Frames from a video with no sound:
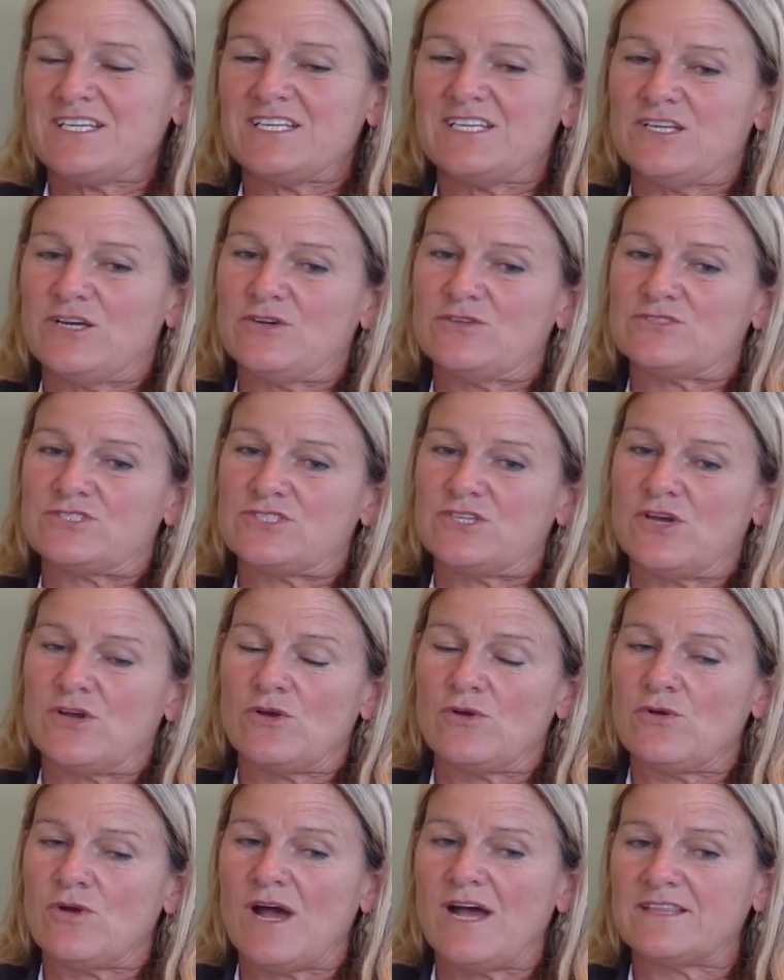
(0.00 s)
You know,
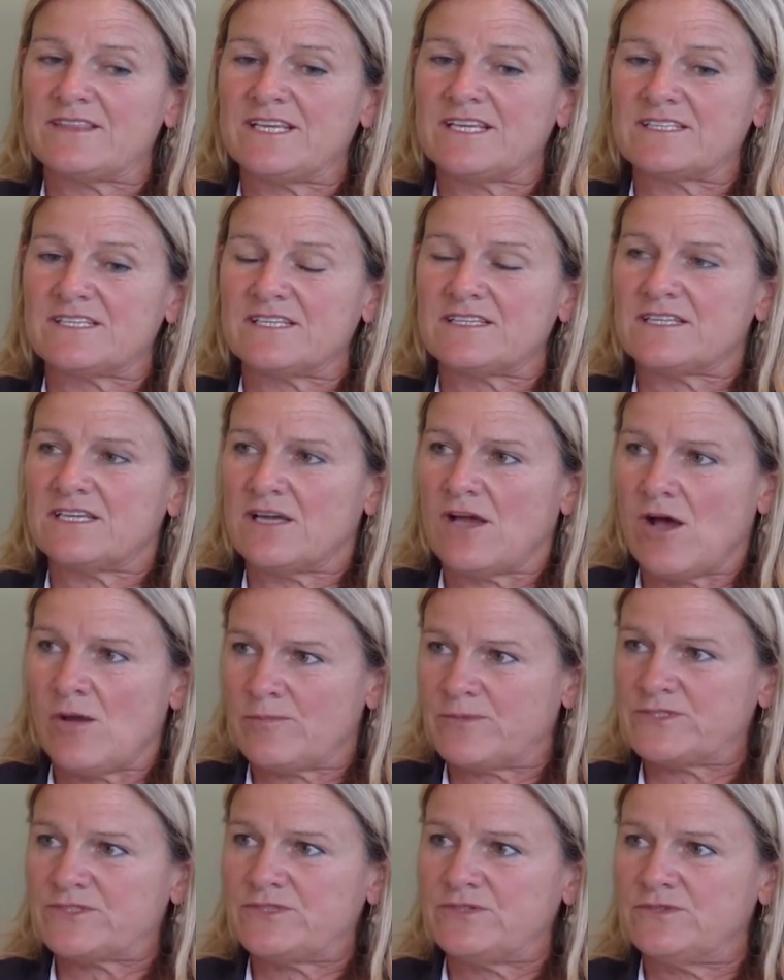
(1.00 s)
so I think that the
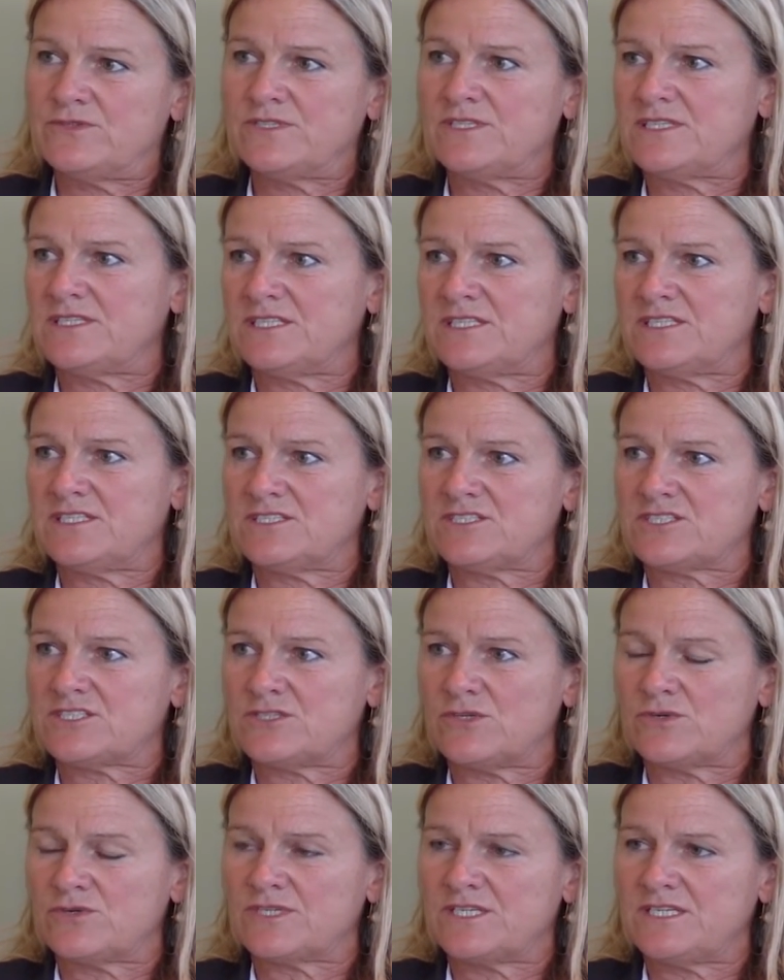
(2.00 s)
opportunity is
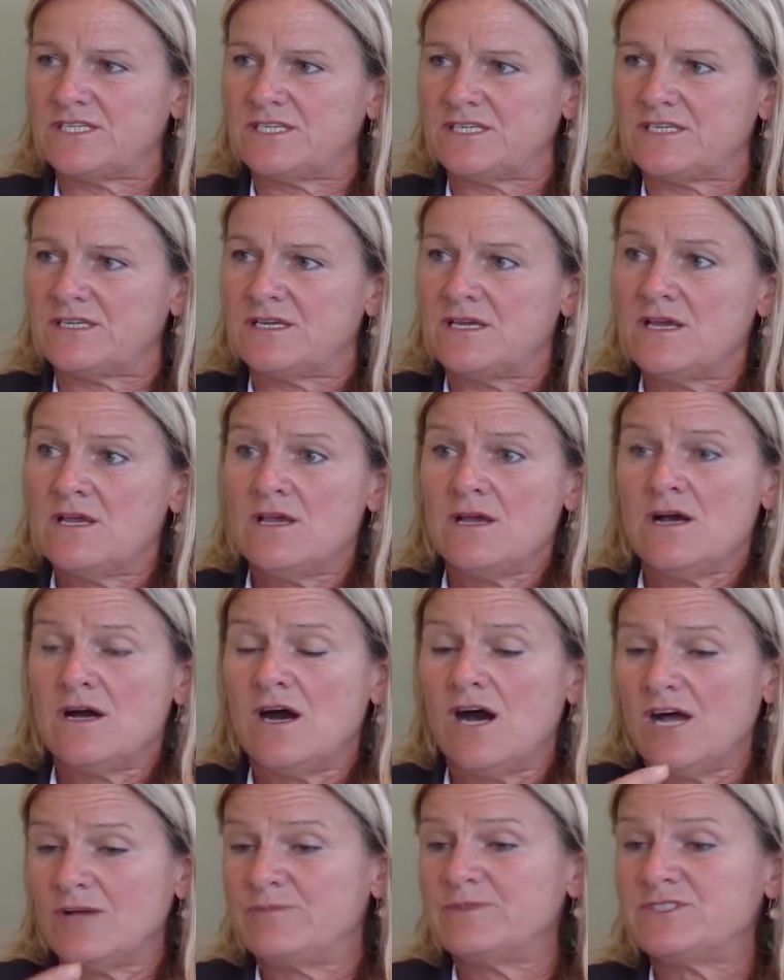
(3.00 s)
so key.
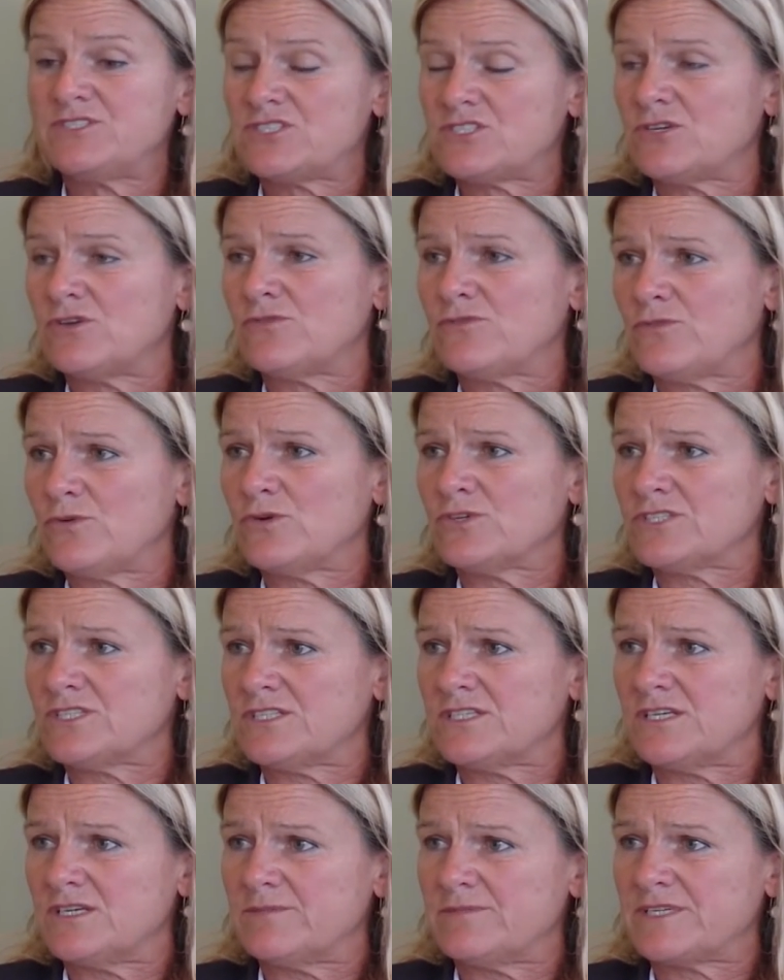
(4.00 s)
I've been so
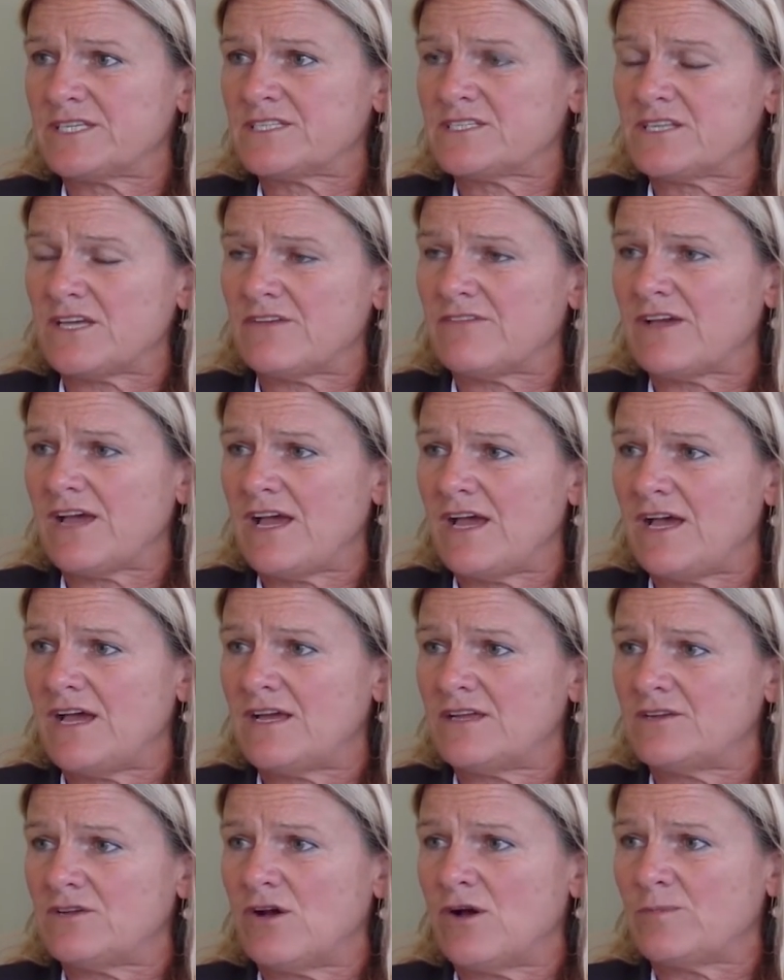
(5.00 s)
fortunate because I've
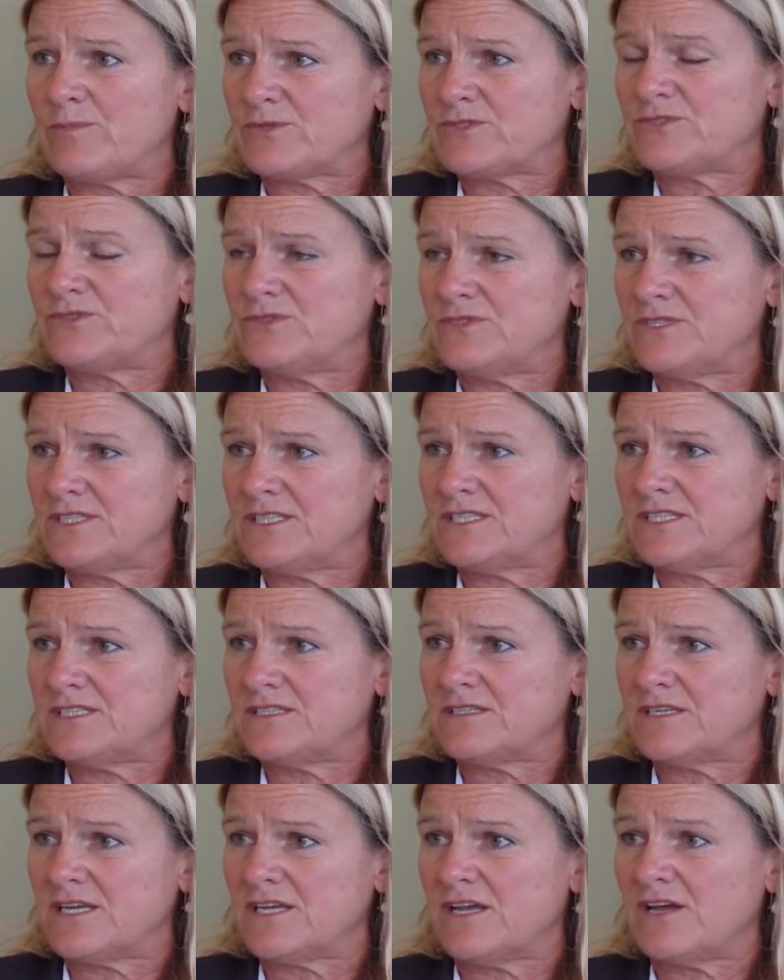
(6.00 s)
had
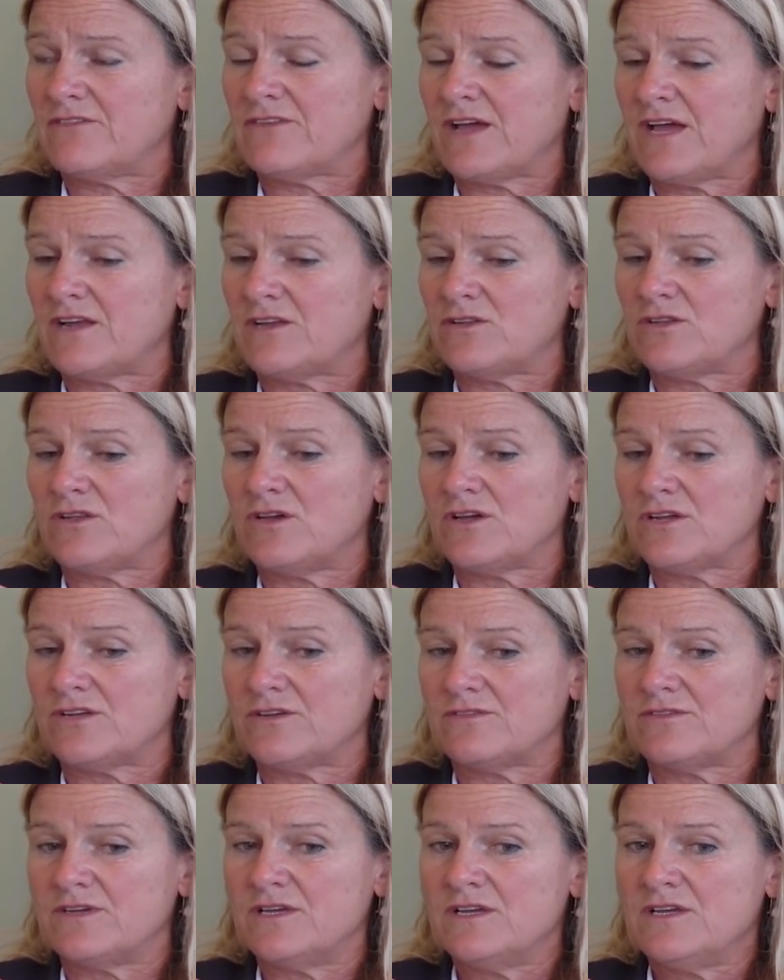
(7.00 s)
opportunity and I've had a lot
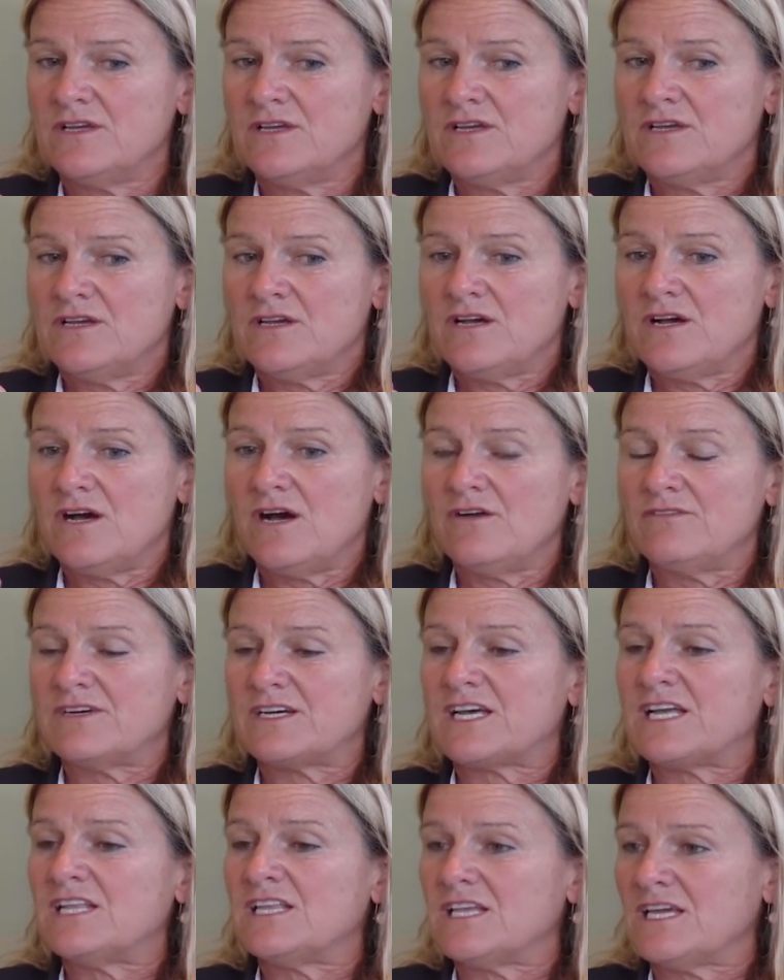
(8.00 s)
of
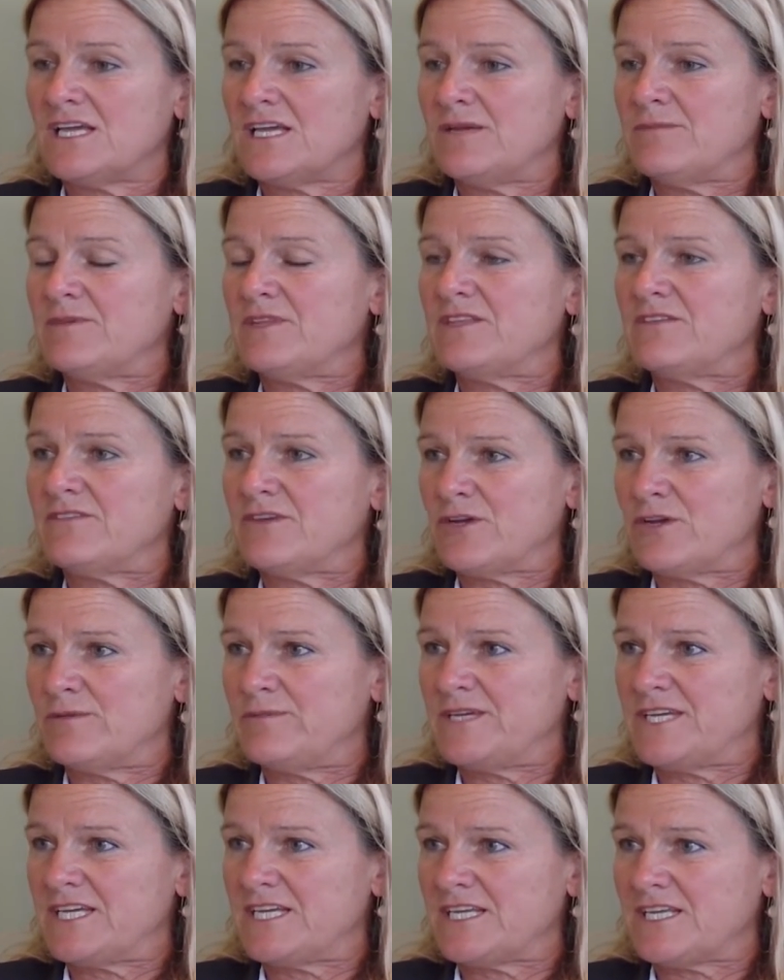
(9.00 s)
acclaim in the very
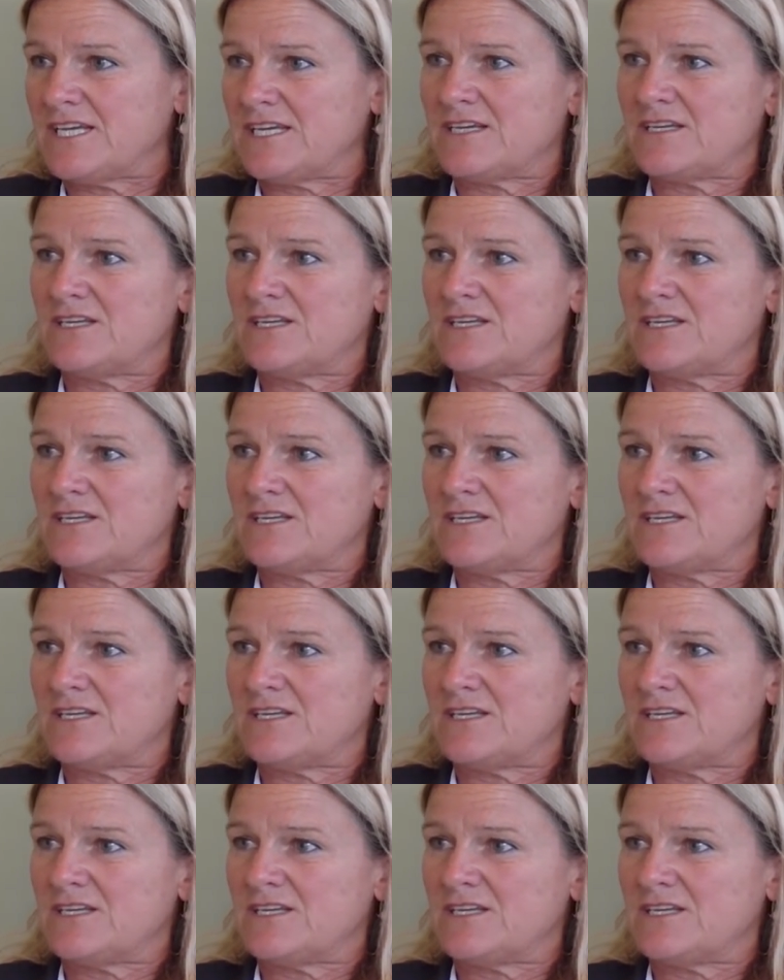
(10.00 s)
beginning.